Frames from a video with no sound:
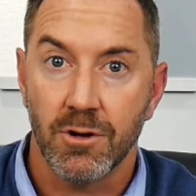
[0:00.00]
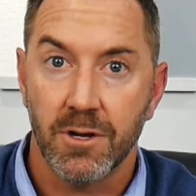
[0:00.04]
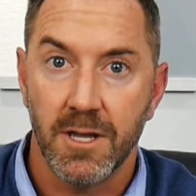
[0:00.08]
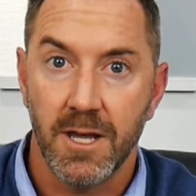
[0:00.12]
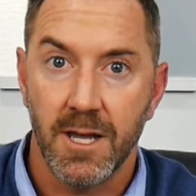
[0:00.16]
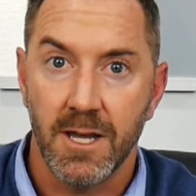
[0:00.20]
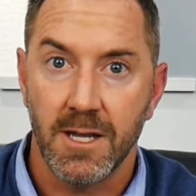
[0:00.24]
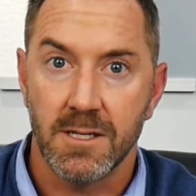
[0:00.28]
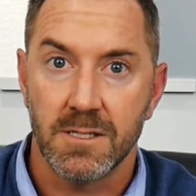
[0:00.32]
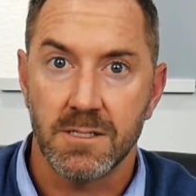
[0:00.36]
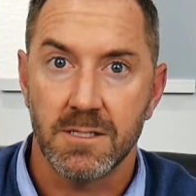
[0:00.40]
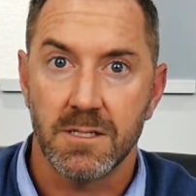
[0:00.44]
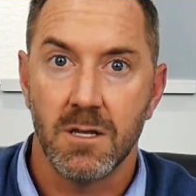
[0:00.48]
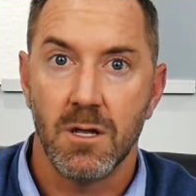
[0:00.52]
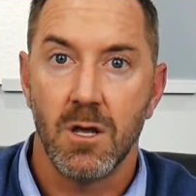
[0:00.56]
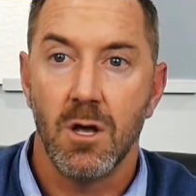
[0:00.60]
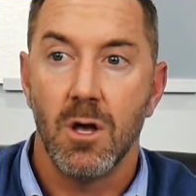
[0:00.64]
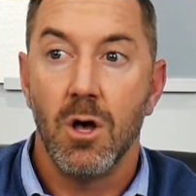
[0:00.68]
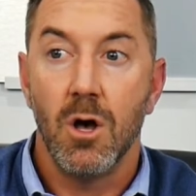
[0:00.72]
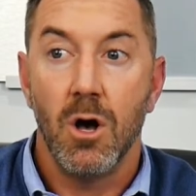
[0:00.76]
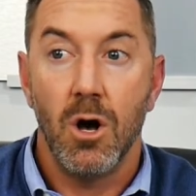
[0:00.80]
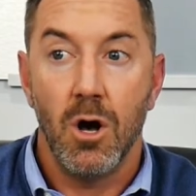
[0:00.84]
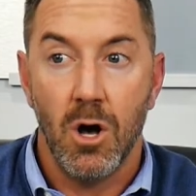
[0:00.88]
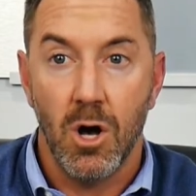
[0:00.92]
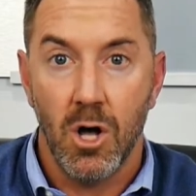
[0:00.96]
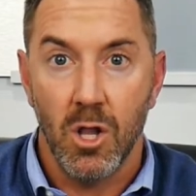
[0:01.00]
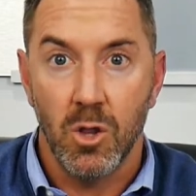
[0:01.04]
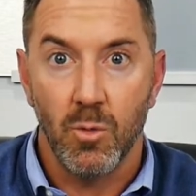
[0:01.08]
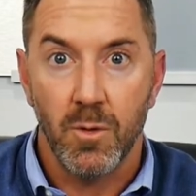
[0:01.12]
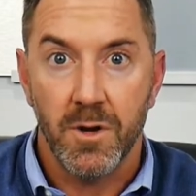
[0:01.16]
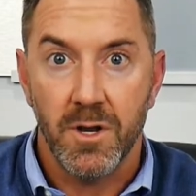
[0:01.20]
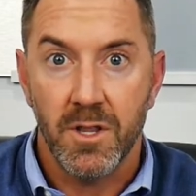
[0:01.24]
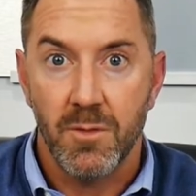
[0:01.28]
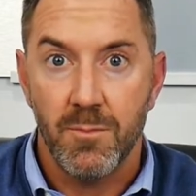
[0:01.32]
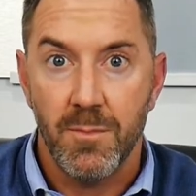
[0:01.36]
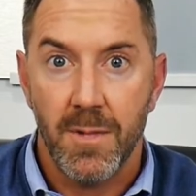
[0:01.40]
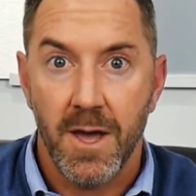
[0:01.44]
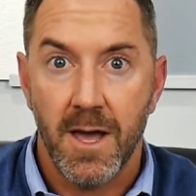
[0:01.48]
case all the way
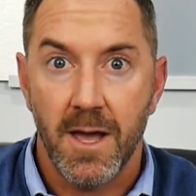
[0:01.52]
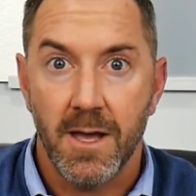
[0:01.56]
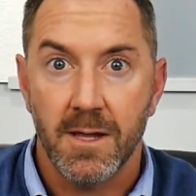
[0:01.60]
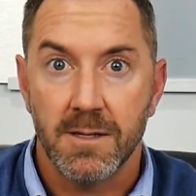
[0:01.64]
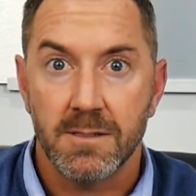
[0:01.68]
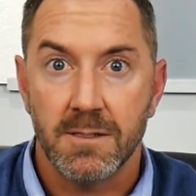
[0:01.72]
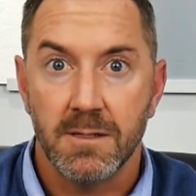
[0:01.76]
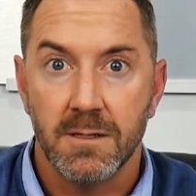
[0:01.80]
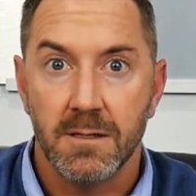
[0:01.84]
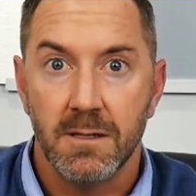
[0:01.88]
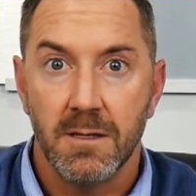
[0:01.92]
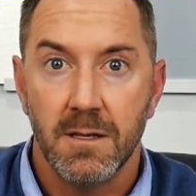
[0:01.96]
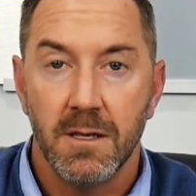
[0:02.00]
to the mat,